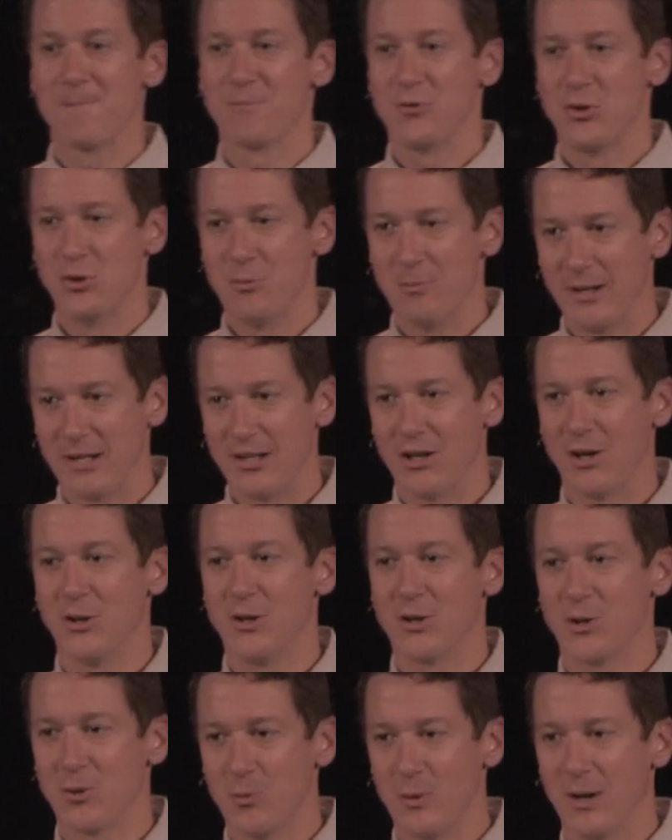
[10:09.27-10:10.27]
you may go
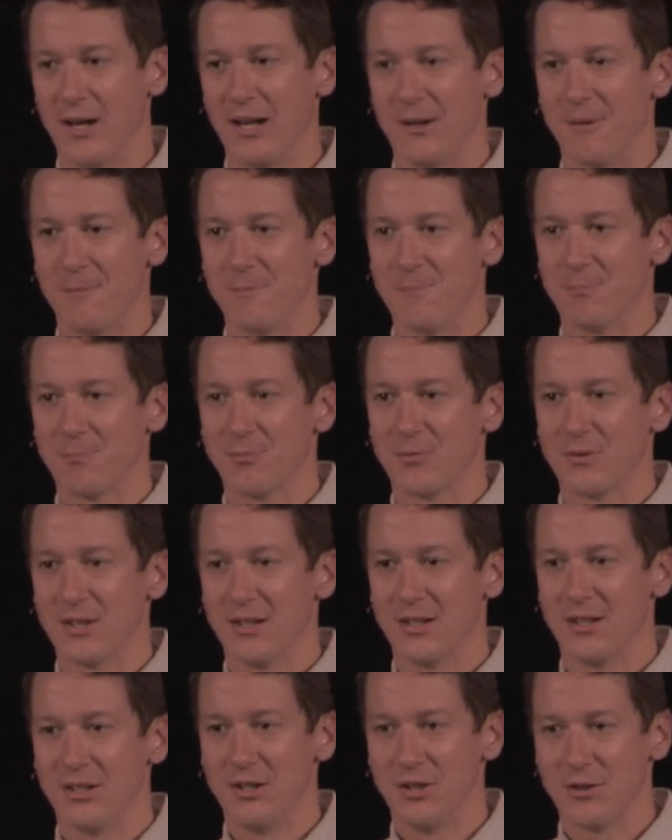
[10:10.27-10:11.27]
your way.
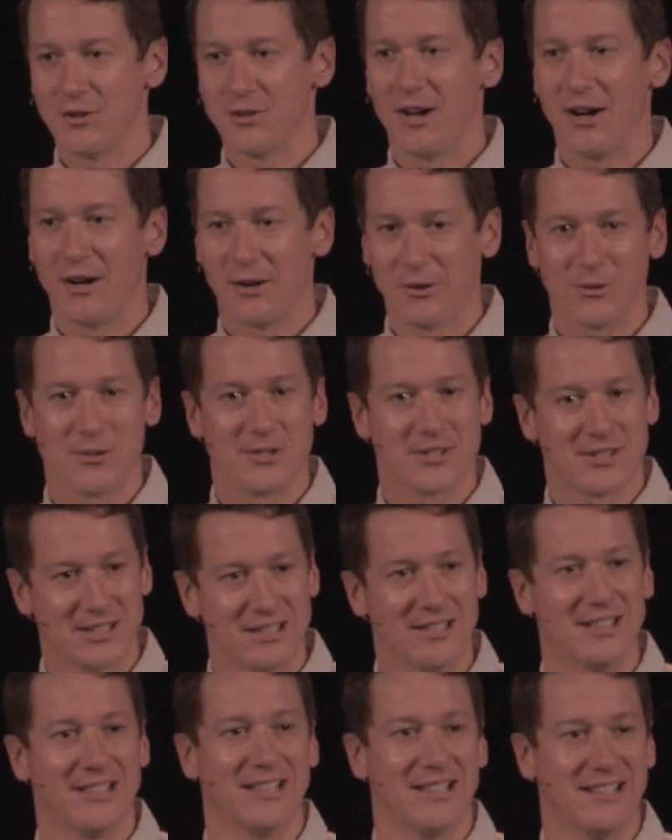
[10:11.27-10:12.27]
Your daughter is
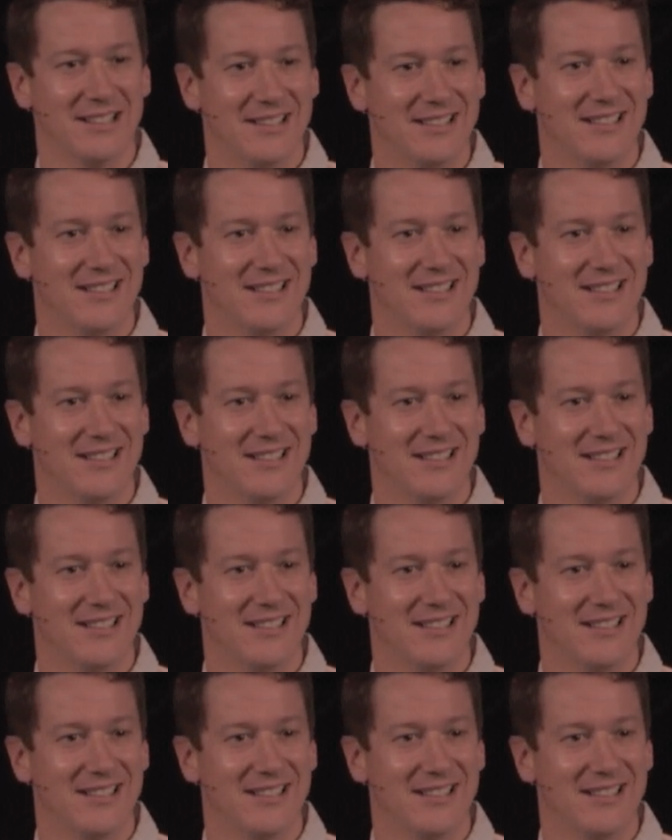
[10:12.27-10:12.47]
clean.